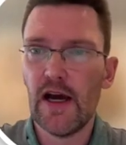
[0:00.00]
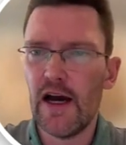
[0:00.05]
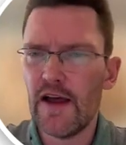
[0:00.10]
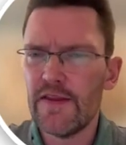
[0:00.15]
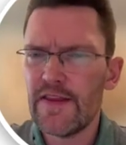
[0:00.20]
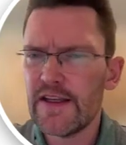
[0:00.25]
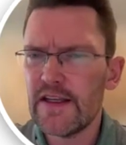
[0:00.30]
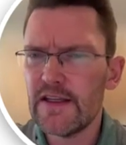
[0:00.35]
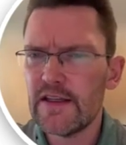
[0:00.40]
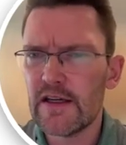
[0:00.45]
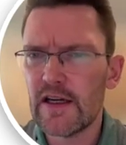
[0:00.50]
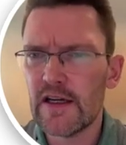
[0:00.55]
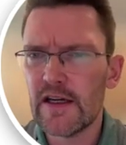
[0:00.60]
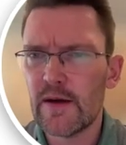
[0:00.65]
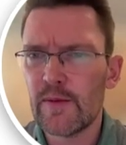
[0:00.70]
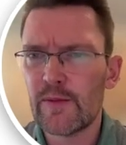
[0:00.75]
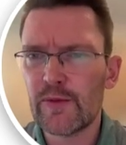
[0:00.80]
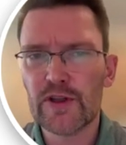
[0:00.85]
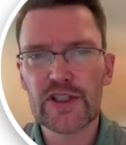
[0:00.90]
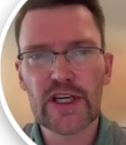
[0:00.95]
And then
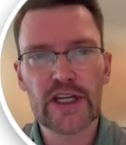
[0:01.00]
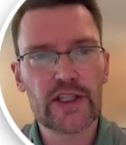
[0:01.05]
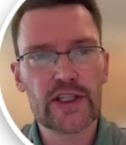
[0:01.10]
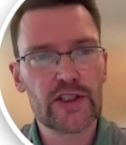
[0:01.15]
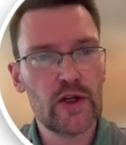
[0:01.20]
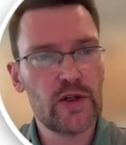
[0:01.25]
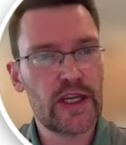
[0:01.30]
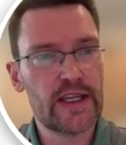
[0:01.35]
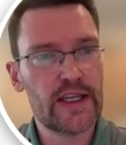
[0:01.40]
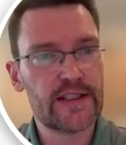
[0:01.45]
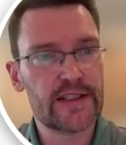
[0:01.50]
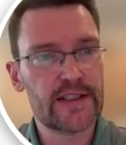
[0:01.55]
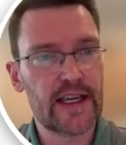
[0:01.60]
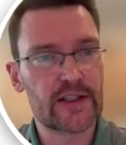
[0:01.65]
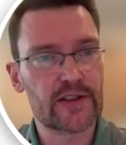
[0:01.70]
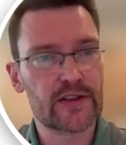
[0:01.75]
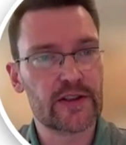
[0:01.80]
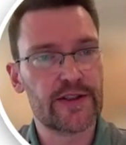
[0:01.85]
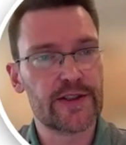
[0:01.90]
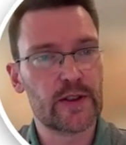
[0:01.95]
a project showcase
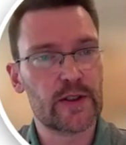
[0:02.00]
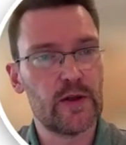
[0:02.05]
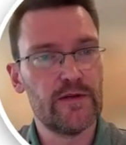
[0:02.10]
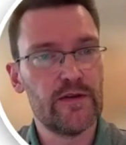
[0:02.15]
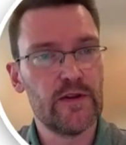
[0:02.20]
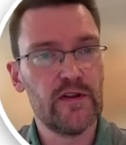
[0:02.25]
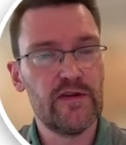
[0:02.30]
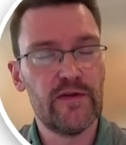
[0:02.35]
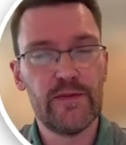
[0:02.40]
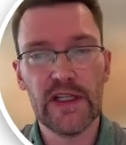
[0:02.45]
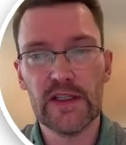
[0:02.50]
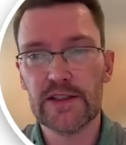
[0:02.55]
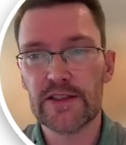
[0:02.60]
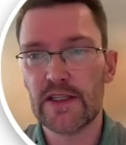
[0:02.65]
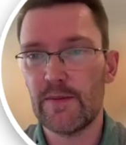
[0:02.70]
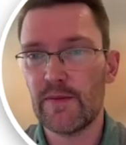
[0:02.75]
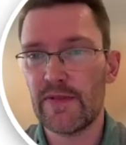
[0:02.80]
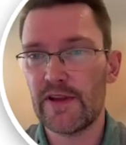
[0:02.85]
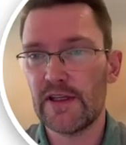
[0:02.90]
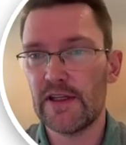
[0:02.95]
section. So if you've
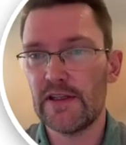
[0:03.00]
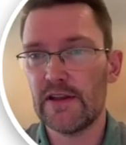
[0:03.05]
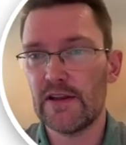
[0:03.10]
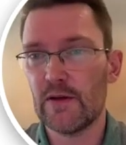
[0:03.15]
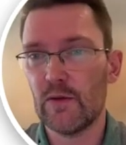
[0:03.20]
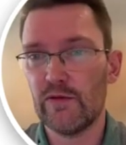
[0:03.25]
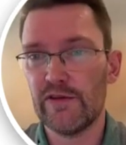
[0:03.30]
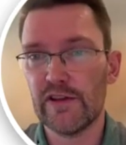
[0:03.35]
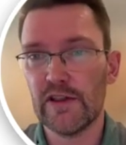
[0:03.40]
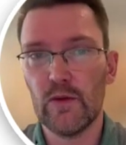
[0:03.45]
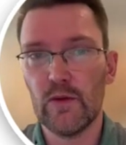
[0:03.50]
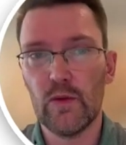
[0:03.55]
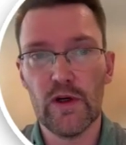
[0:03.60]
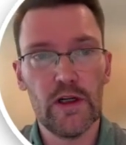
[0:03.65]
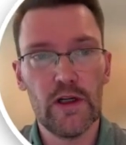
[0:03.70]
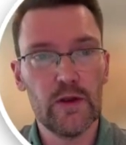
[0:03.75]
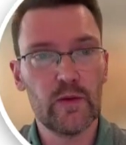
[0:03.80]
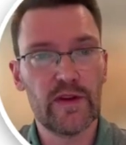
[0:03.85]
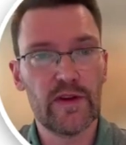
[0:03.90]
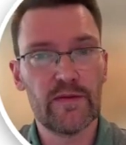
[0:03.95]
built something in the real
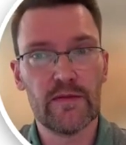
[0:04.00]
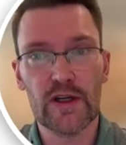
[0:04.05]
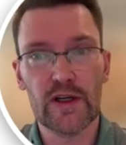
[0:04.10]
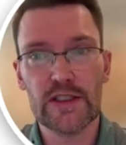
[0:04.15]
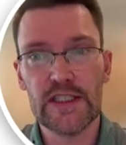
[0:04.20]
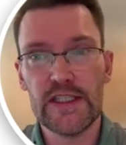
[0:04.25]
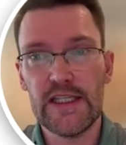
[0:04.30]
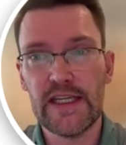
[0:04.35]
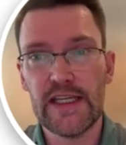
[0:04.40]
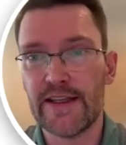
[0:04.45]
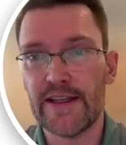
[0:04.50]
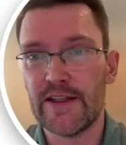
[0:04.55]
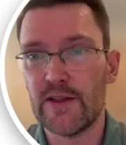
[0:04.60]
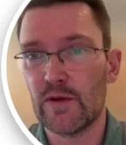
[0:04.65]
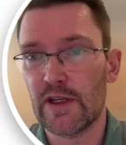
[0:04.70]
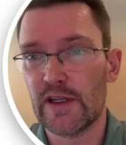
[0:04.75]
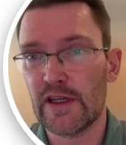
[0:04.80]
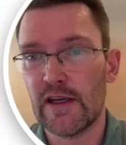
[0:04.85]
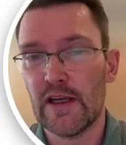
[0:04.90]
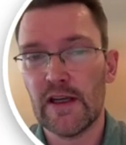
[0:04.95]
world with Monty and you want